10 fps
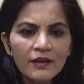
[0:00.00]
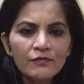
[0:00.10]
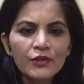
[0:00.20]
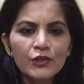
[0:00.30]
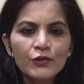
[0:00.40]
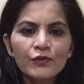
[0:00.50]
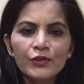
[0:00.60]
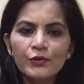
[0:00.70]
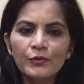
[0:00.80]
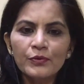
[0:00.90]
video with
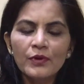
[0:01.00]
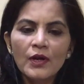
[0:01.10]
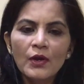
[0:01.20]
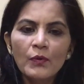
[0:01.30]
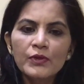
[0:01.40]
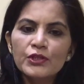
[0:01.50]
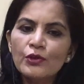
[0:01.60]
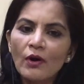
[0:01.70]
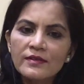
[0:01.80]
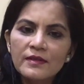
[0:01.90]
you which
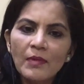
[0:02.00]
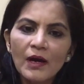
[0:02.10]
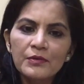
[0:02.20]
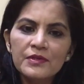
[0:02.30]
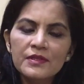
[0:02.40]
talks about